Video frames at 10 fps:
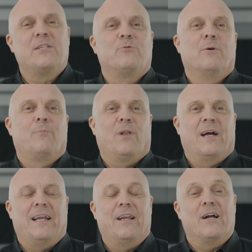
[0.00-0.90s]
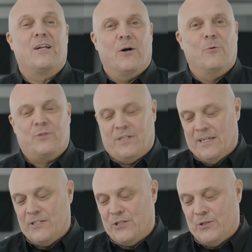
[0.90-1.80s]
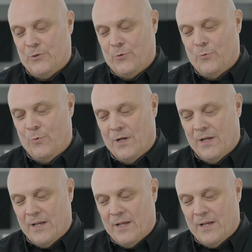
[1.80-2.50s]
to applying a coating, is to